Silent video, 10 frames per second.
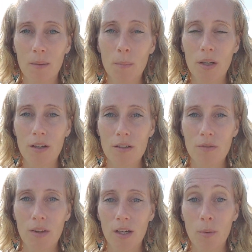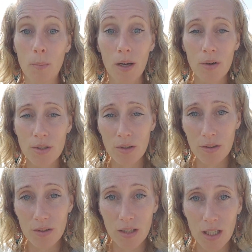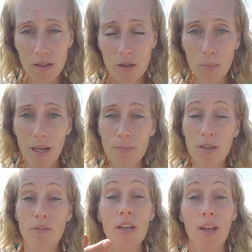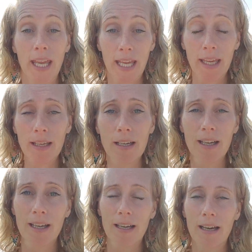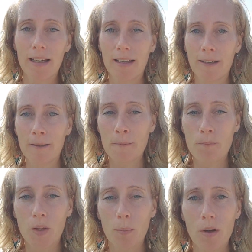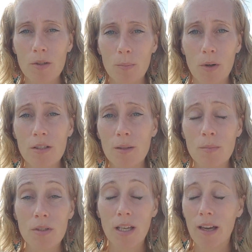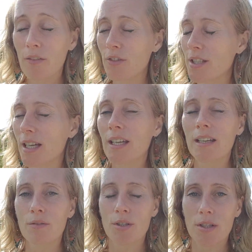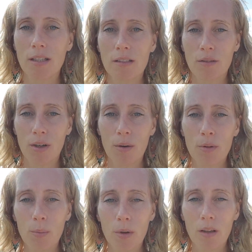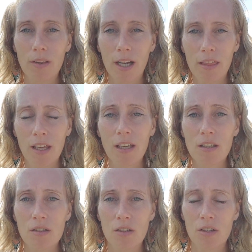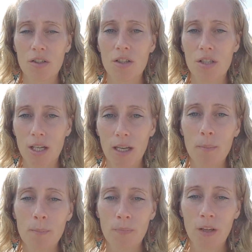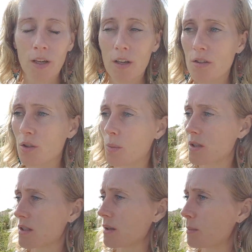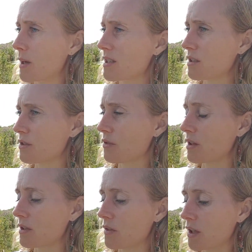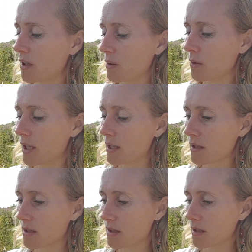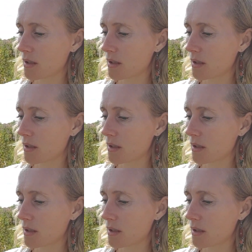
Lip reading: because of their marital status, perhaps if they're gay. And Muslims every day get rejected around the world. I think it's such a shame. So what's the message for this video? It's